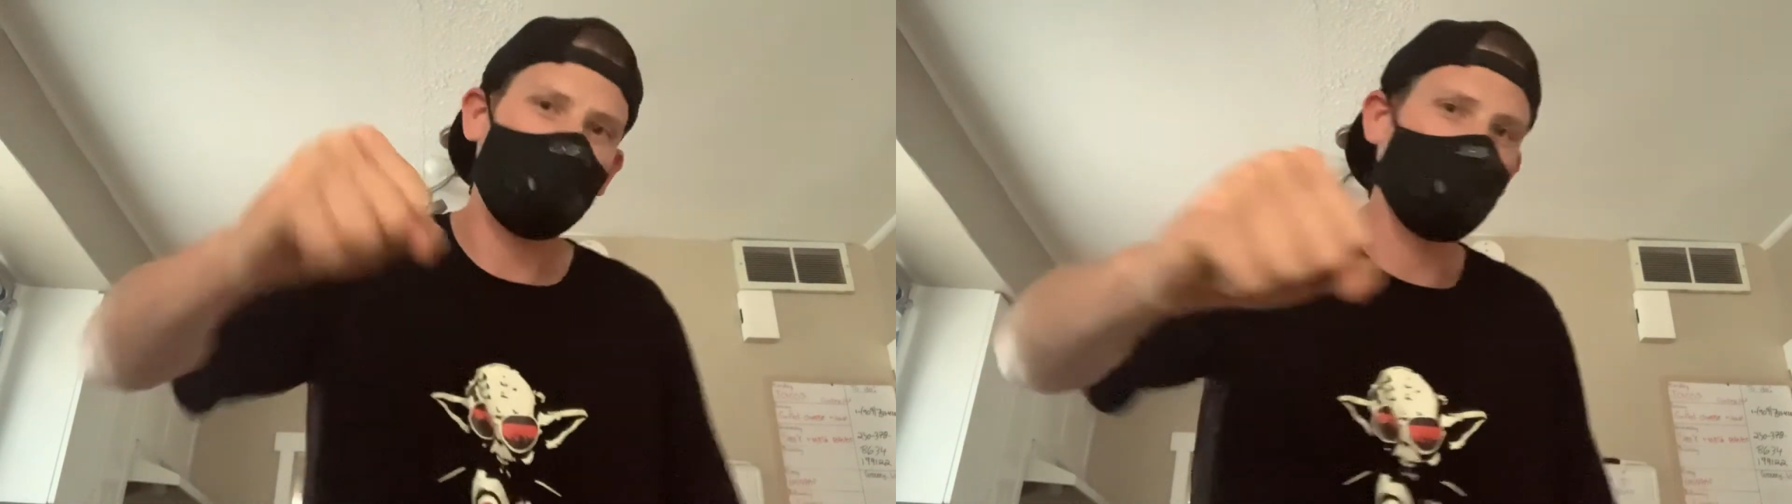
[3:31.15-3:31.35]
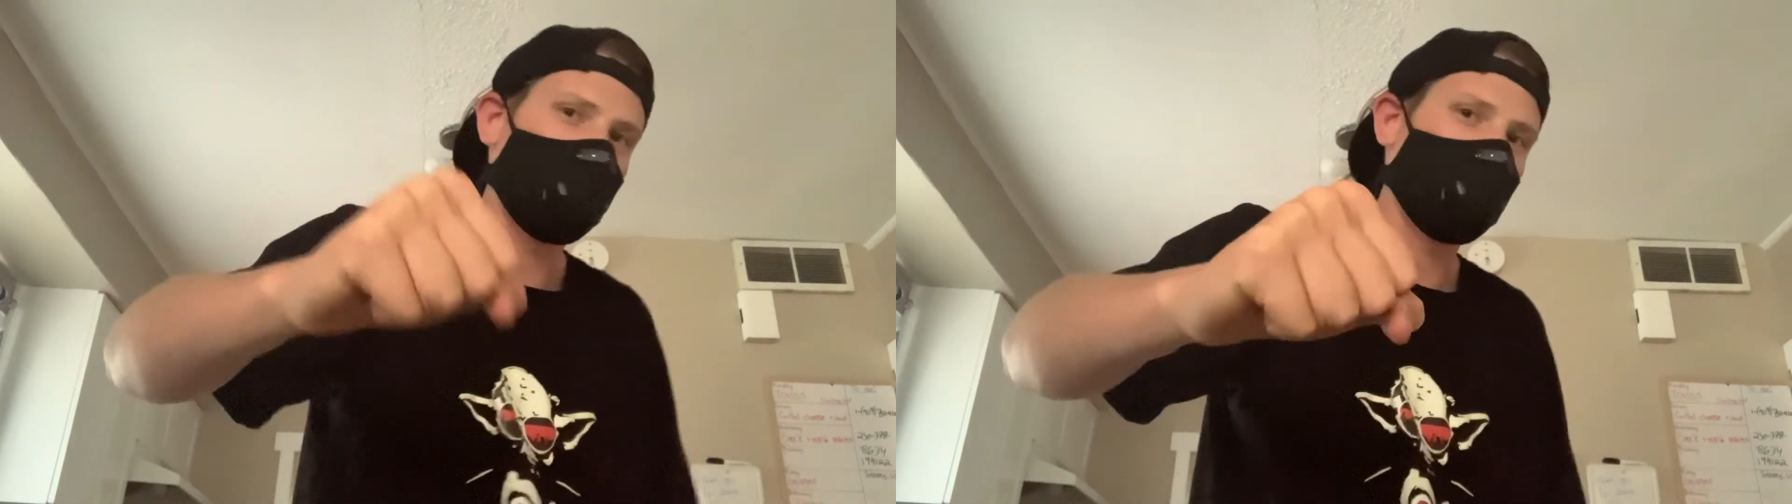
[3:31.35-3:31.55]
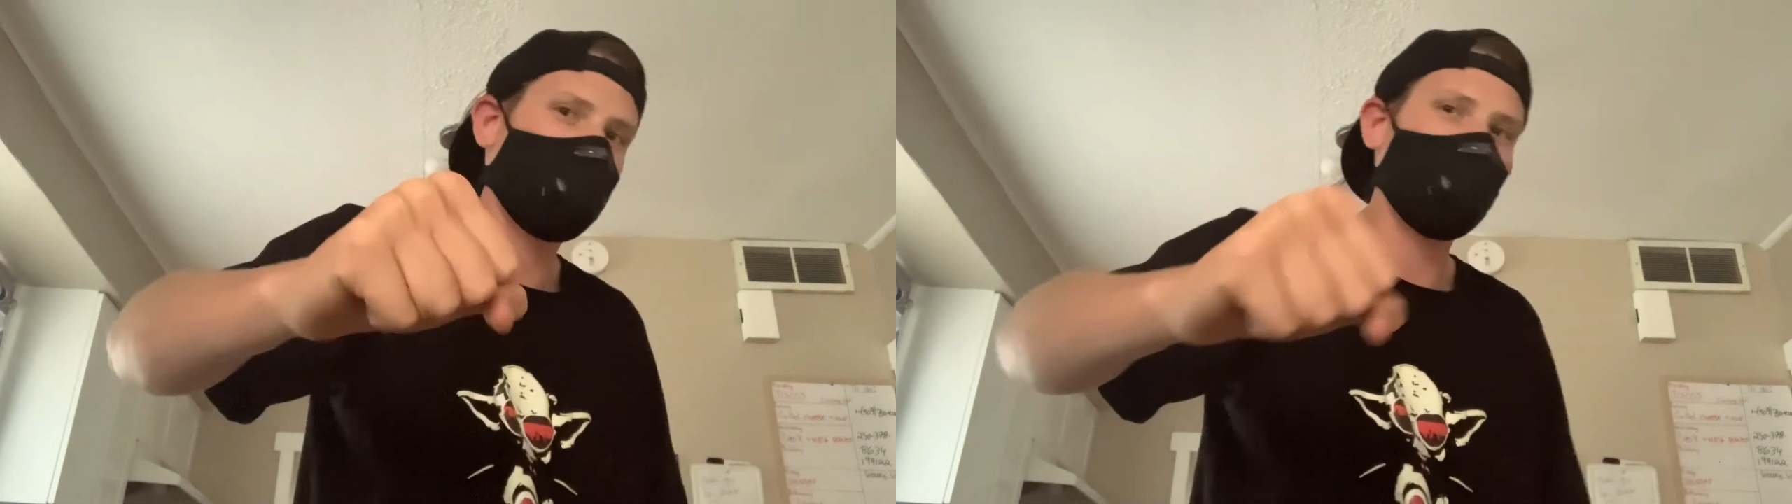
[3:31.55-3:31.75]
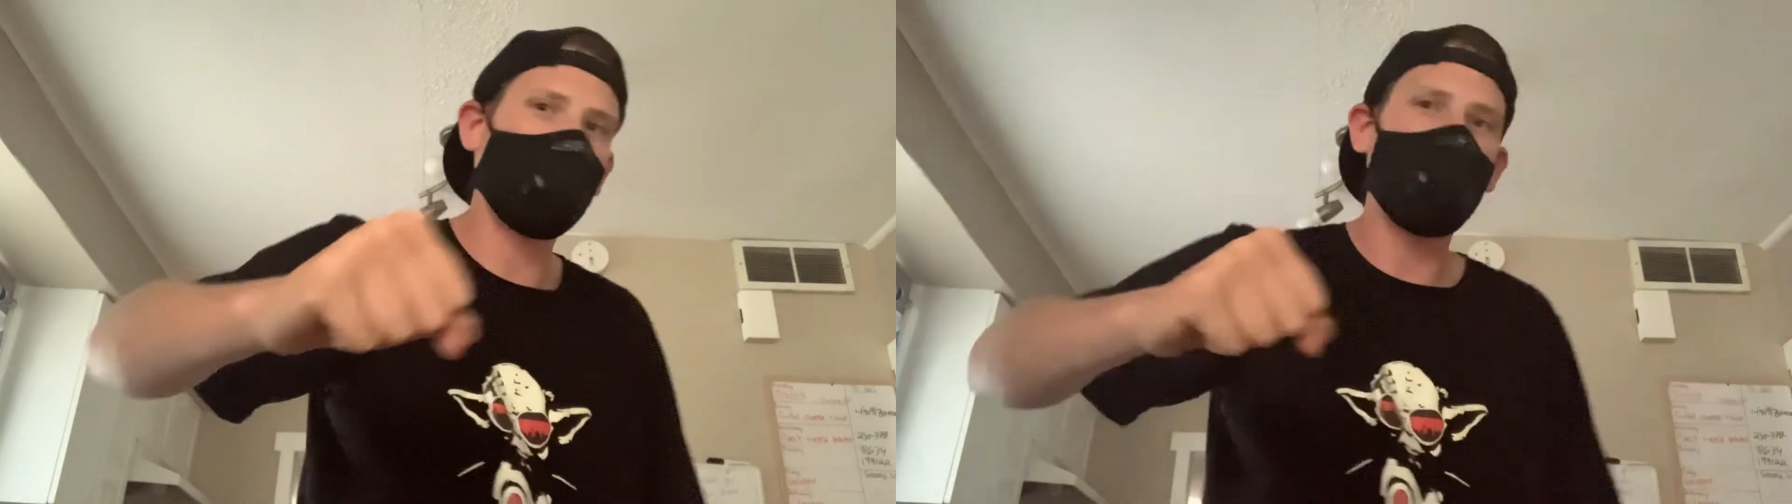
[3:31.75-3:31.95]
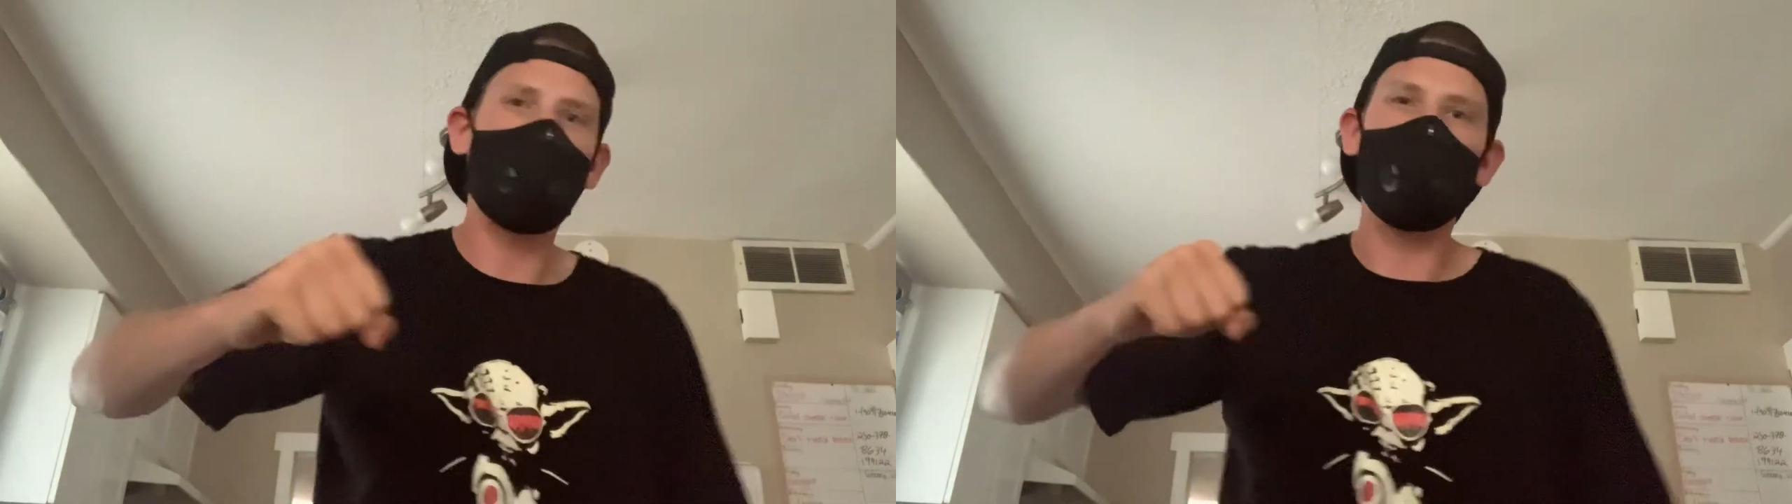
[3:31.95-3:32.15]

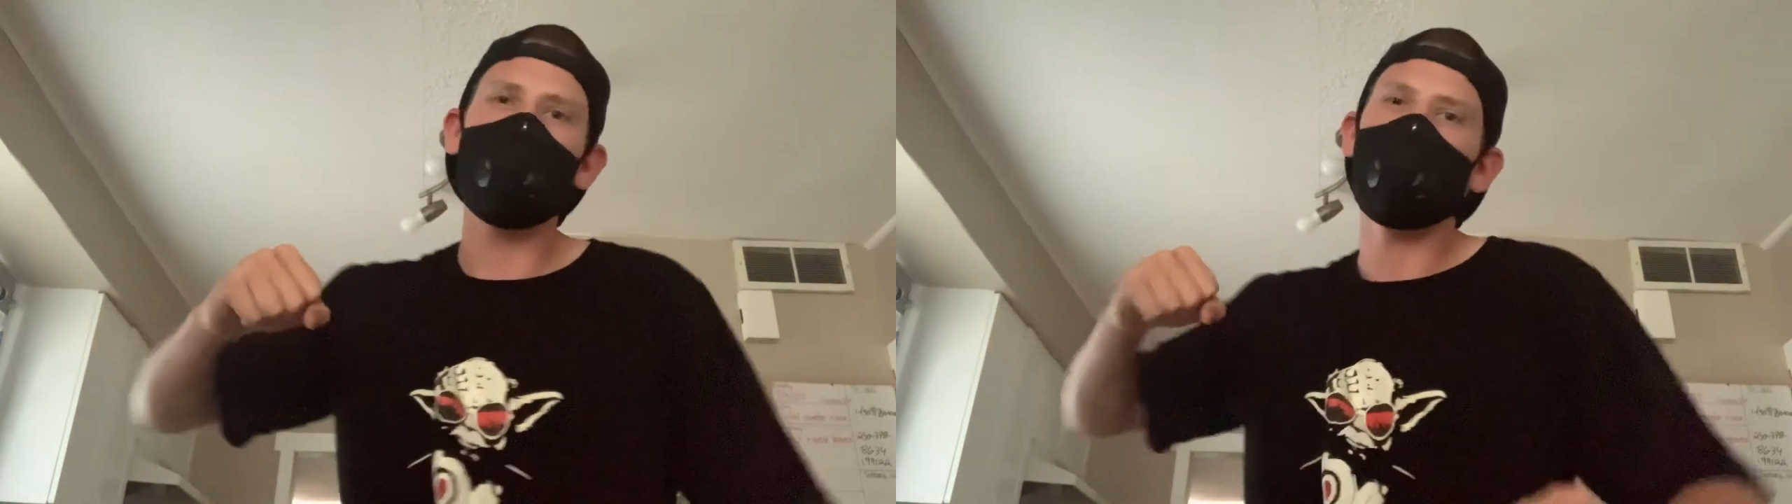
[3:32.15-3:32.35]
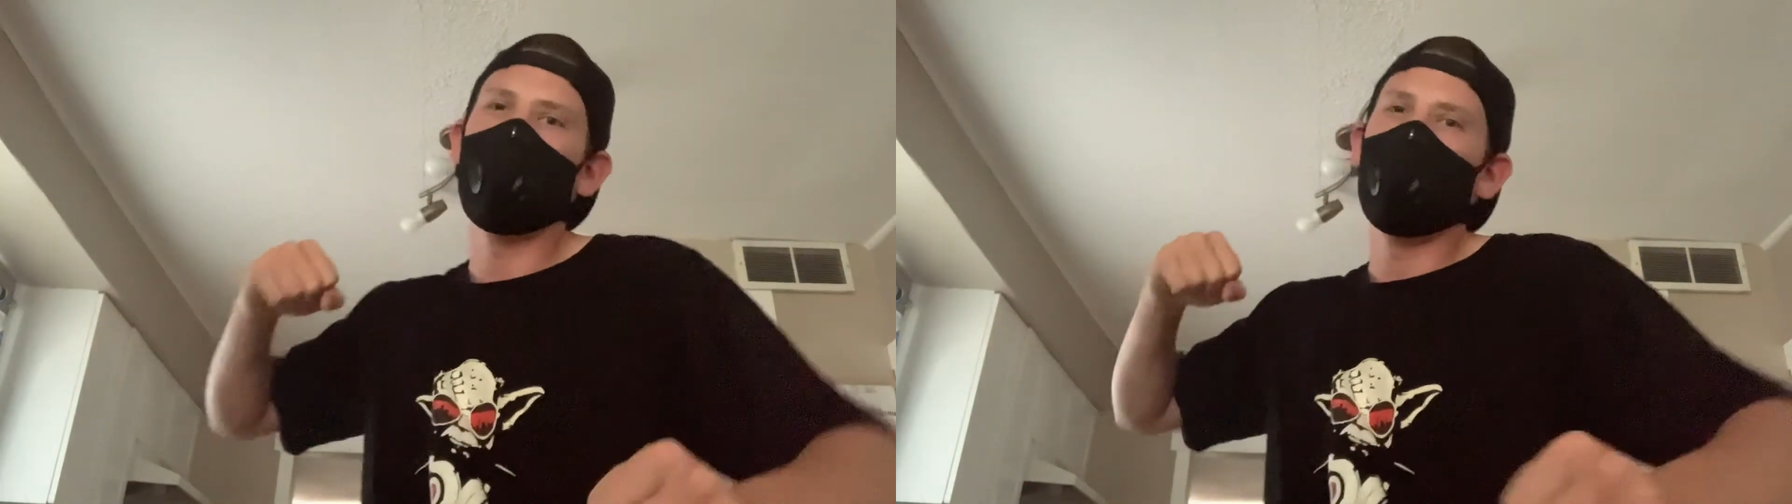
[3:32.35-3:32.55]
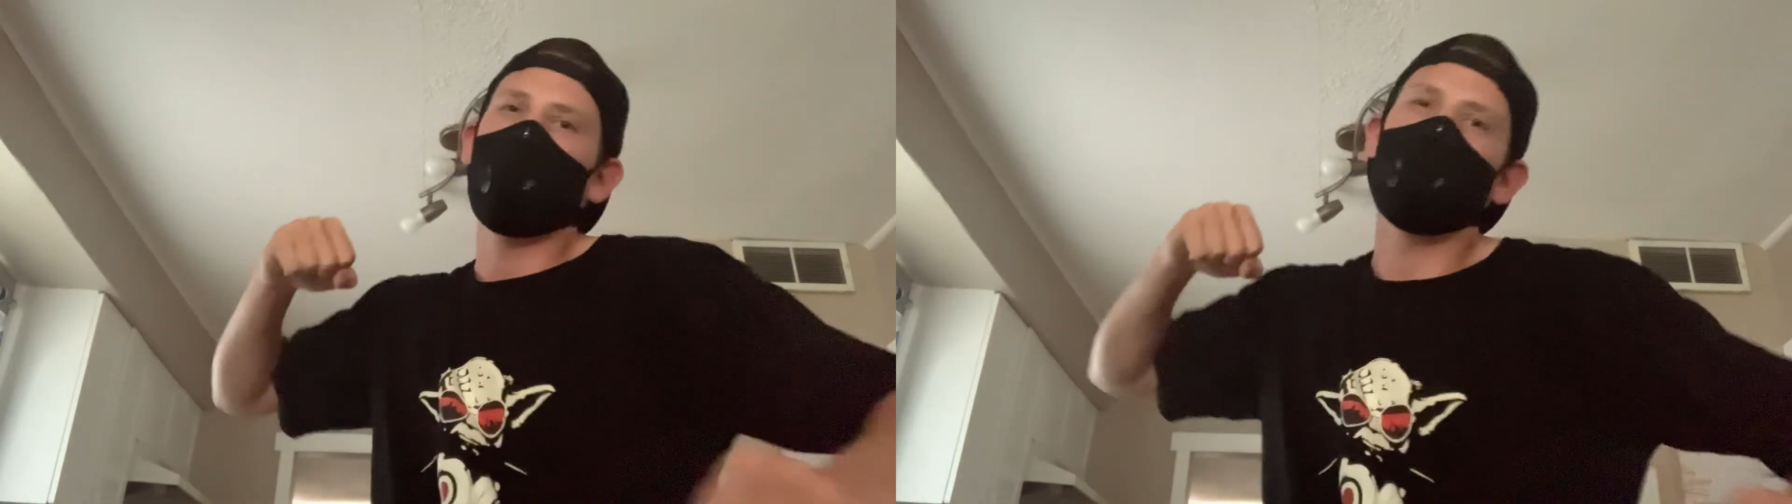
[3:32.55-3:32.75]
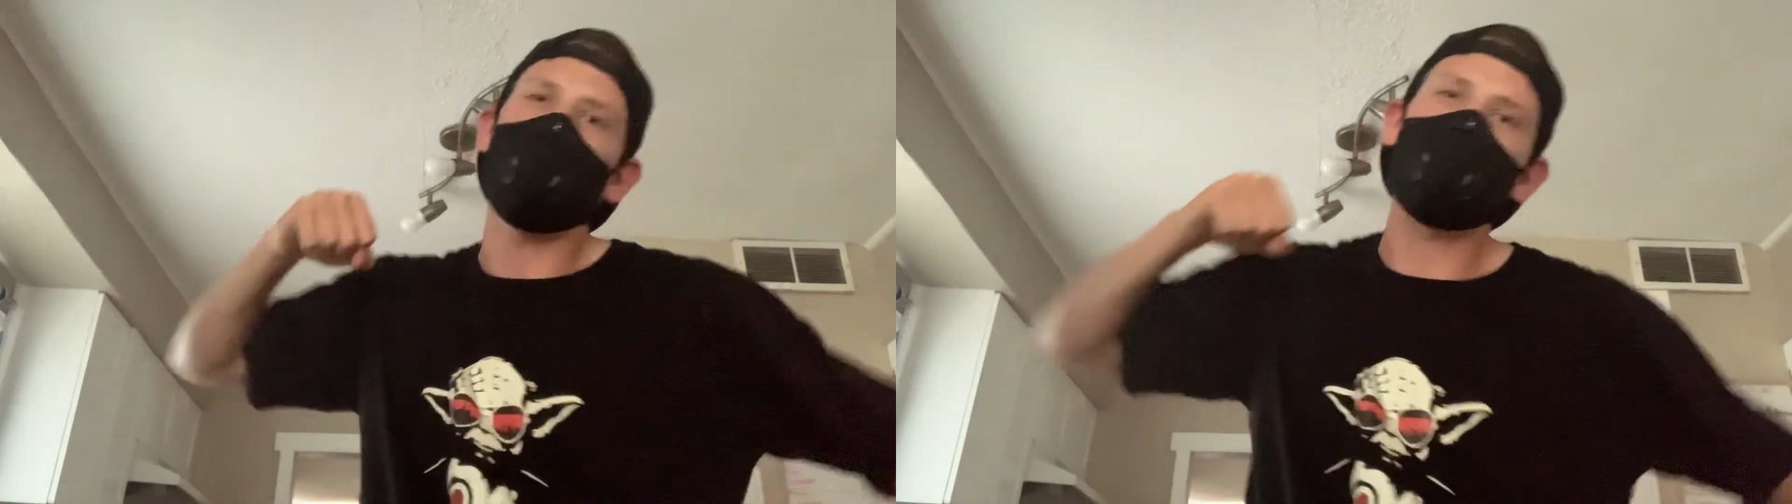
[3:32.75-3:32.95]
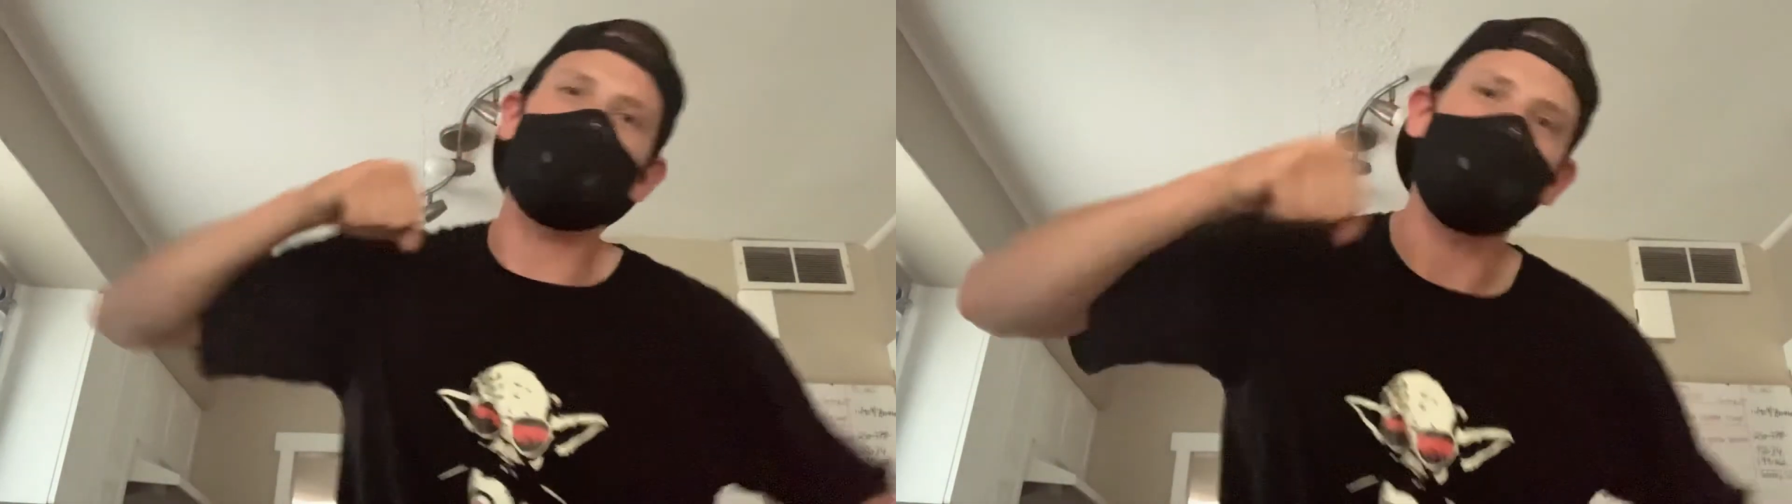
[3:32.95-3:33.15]
subscribe button and punch it